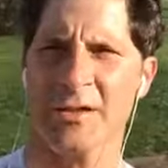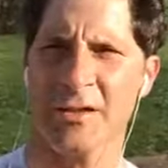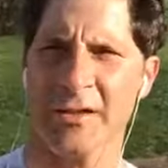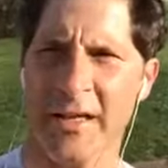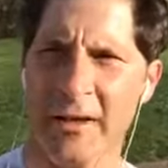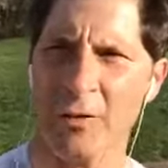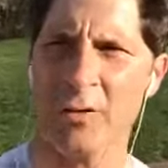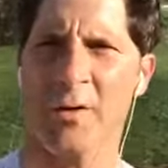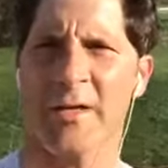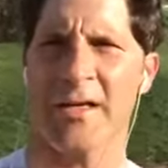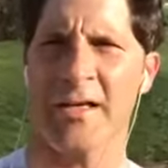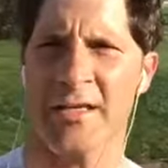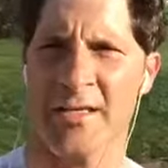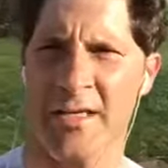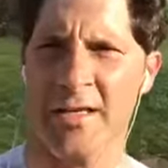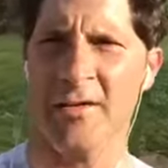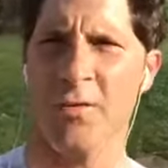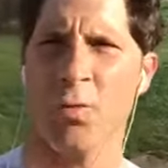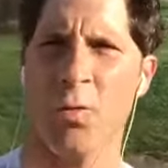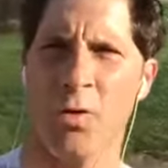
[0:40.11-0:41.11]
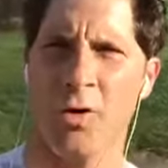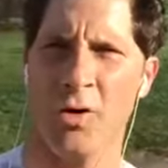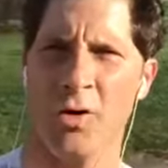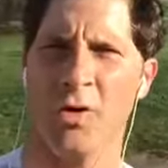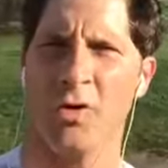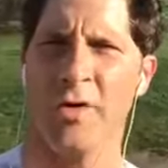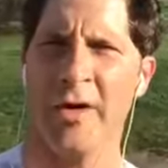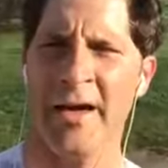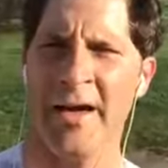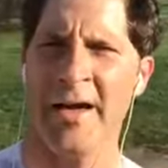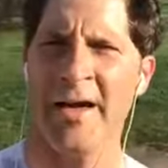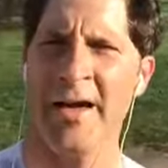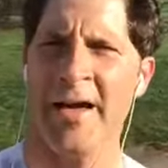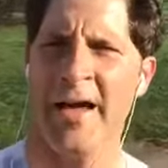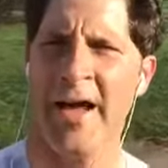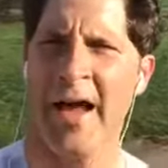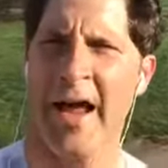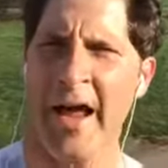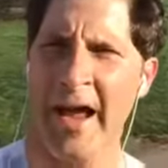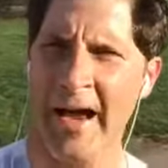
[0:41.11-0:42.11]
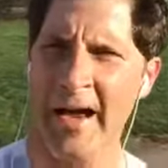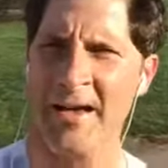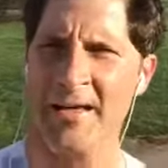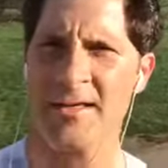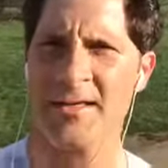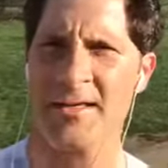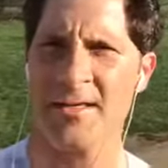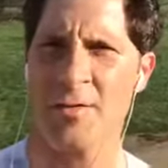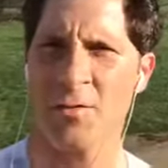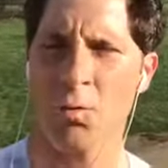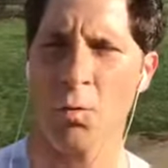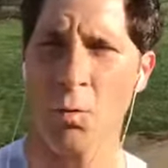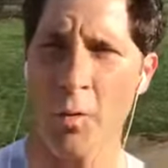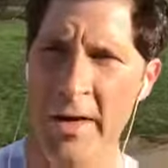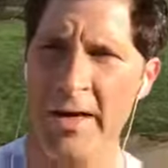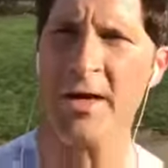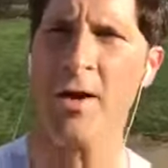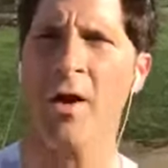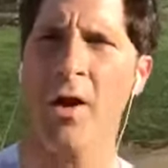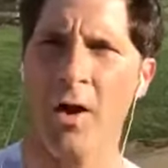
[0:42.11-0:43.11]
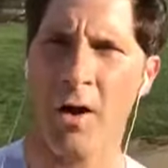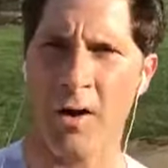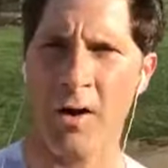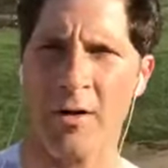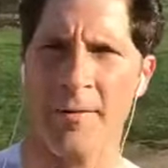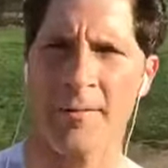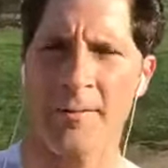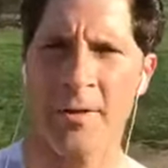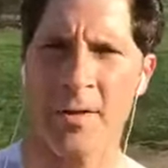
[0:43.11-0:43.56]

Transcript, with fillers: literally see the world as we are,